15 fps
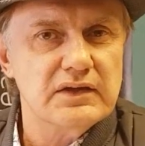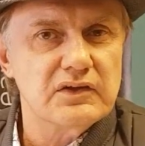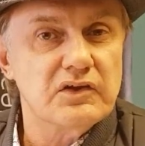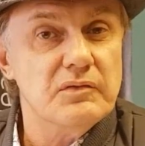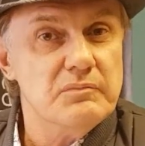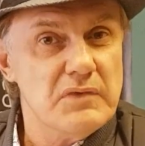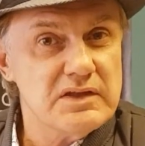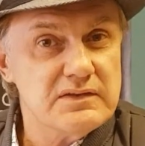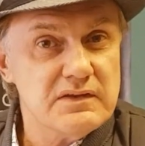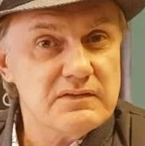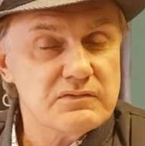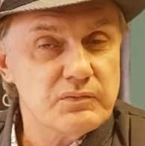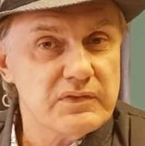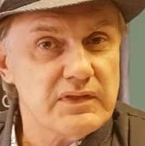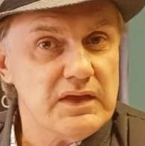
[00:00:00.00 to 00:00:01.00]

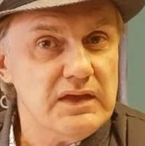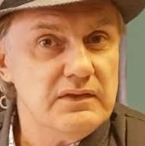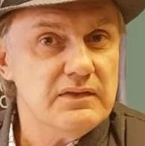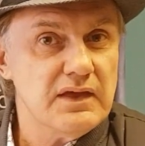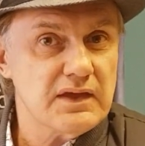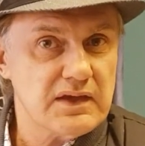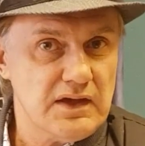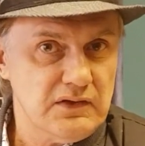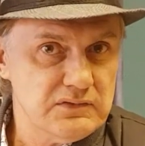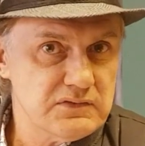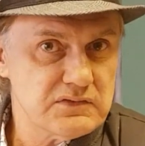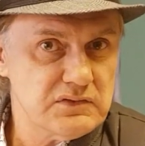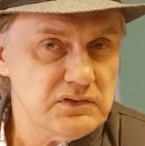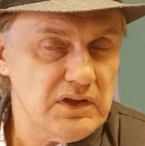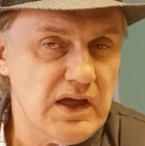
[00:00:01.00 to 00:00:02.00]
committees within the
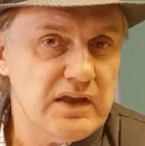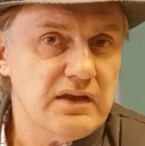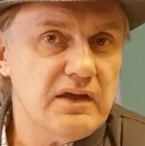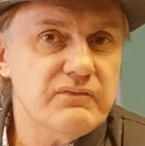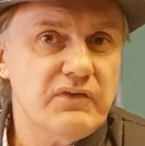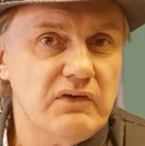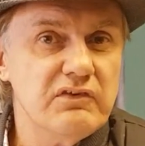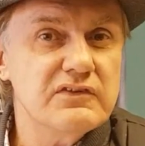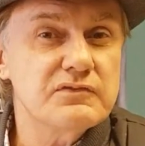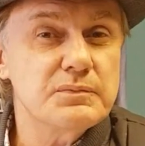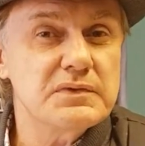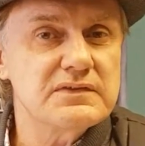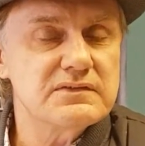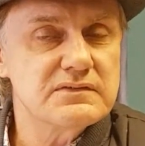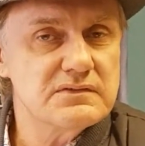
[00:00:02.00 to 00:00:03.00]
council, and a very
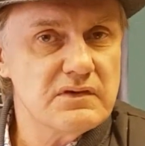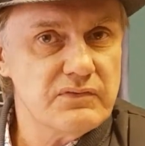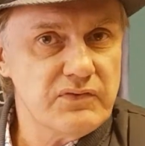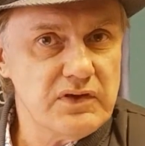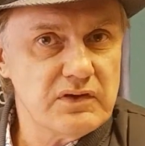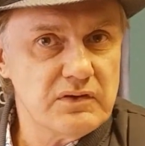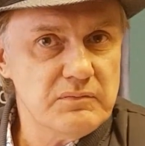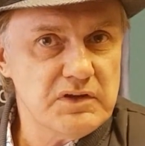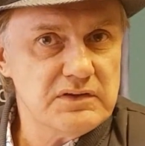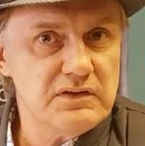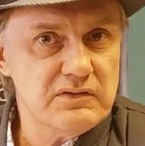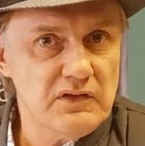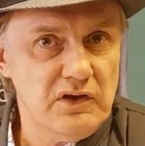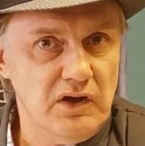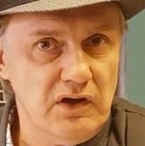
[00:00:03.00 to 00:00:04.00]
specific committee,
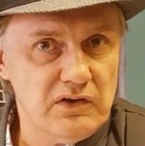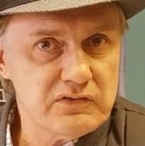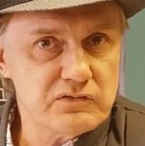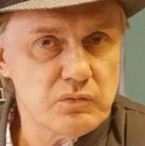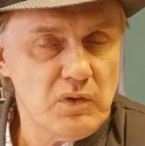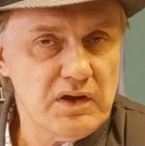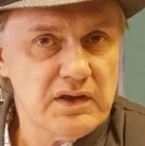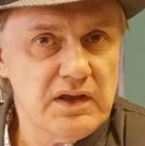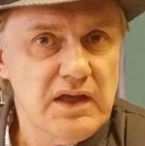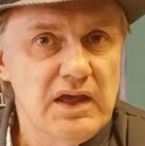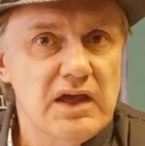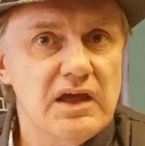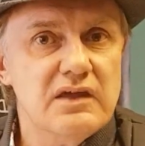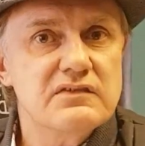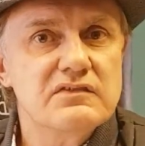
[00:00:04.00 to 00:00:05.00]
the last one,
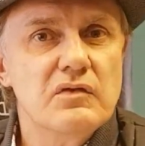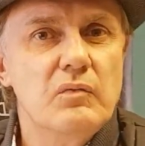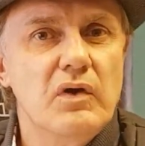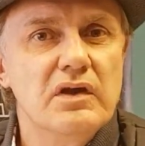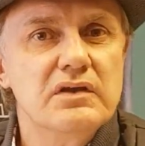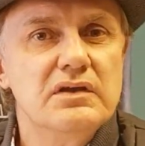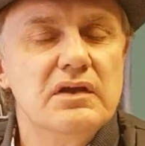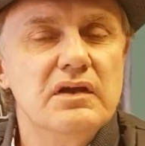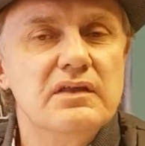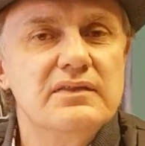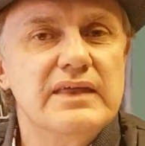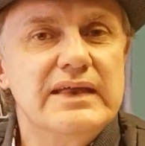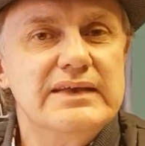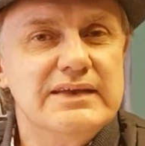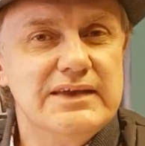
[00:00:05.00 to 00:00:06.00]
is the one
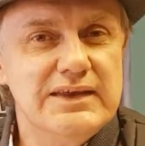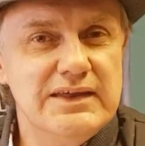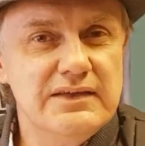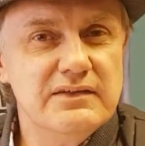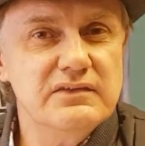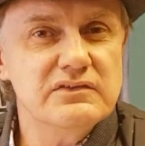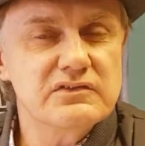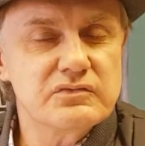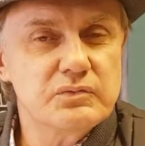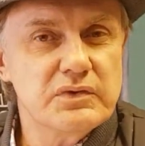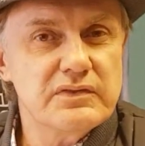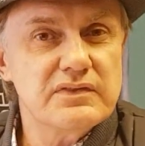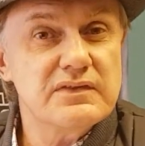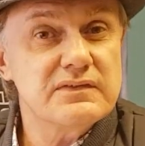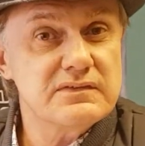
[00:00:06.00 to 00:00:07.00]
that deals
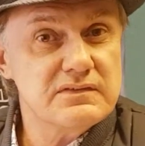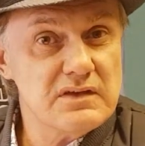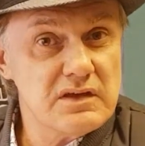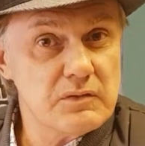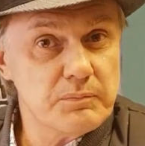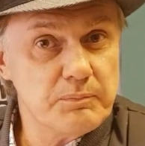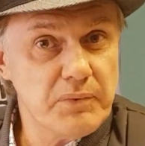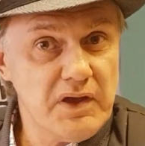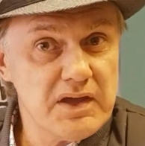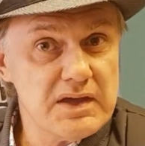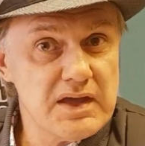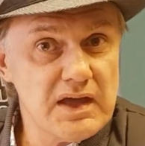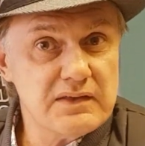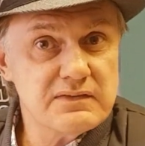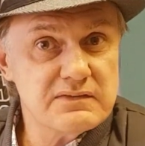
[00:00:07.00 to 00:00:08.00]
with the sick
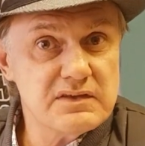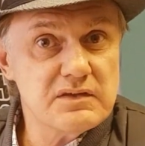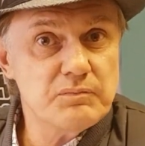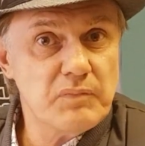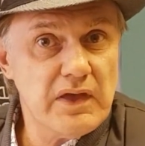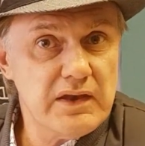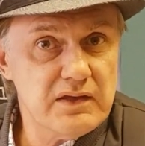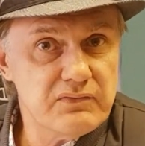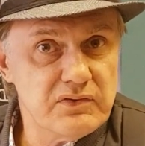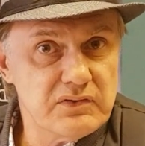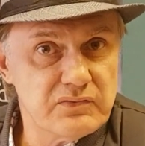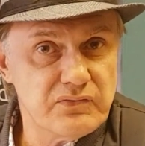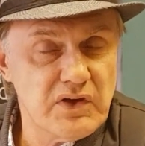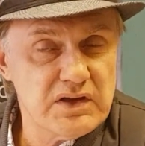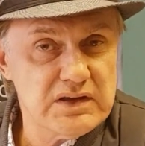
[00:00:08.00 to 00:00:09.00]
pay and sick benefit
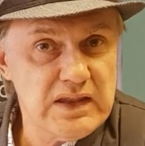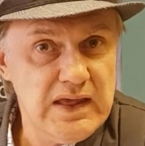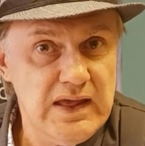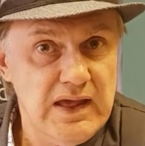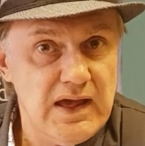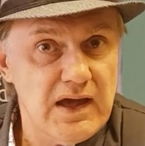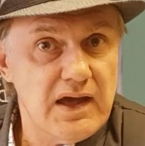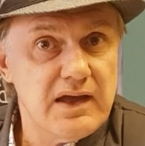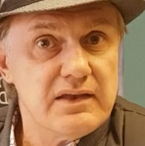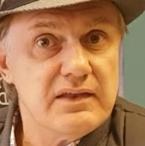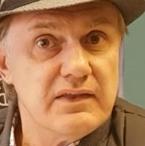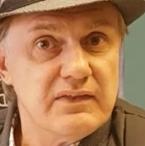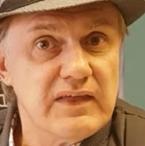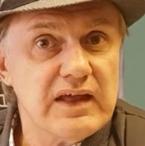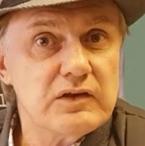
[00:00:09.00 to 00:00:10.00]
fund,
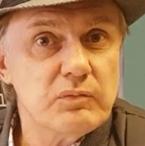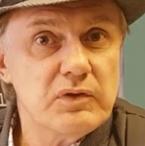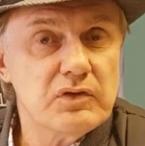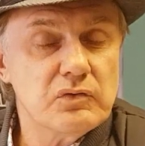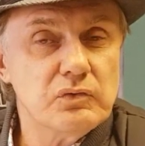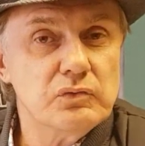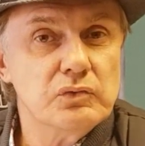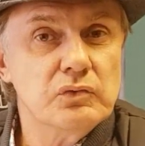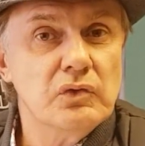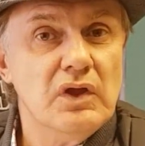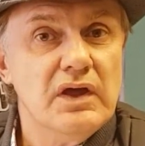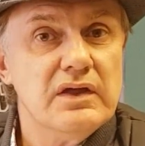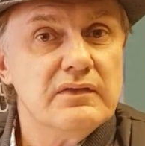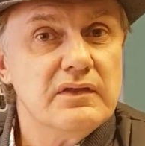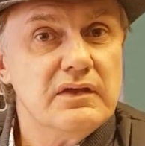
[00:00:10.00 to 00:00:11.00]
and that we call
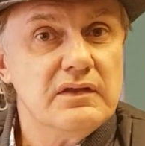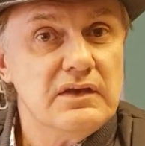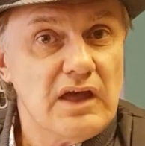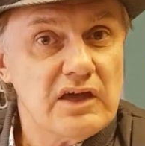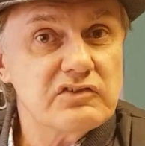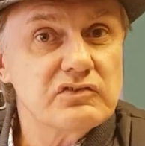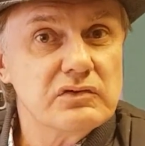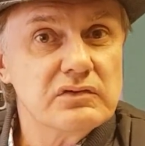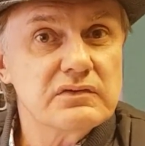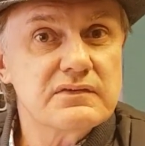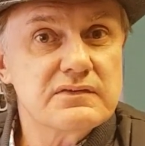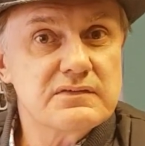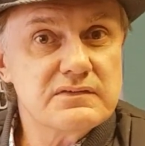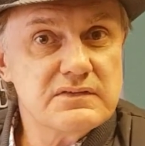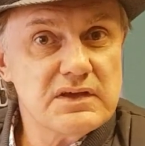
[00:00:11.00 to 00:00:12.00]
the National
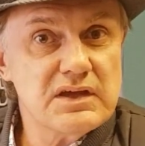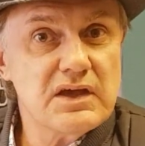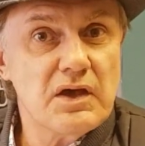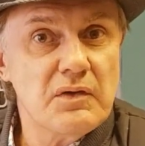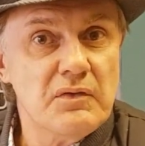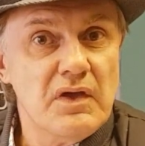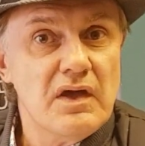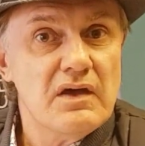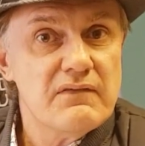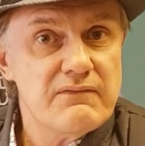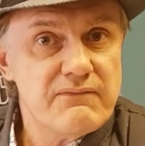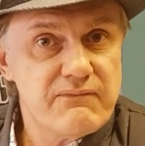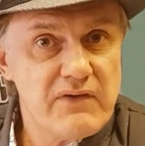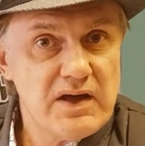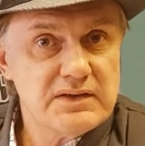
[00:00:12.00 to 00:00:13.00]
Sick
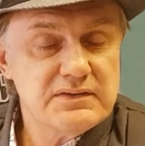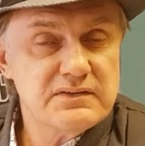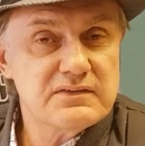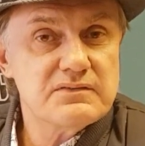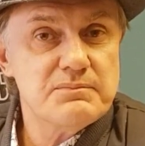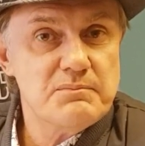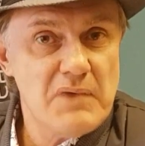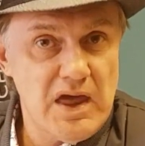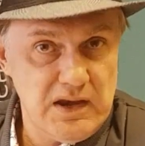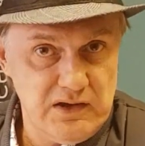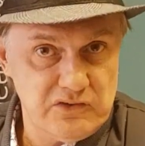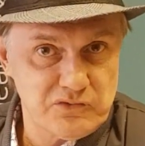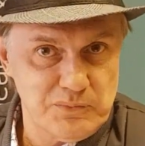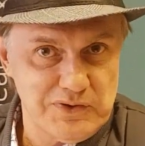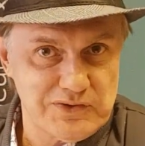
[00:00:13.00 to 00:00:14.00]
Funds
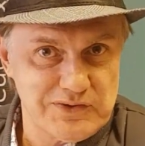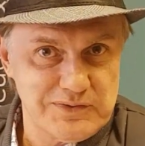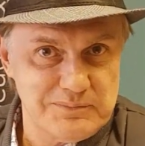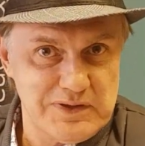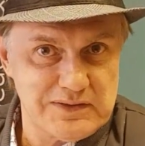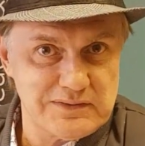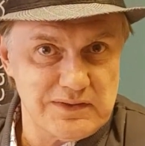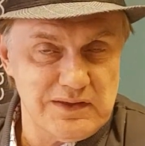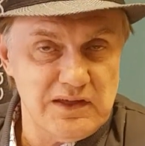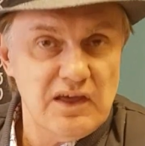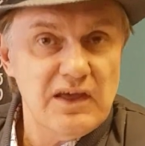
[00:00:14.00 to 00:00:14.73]
Management Committee.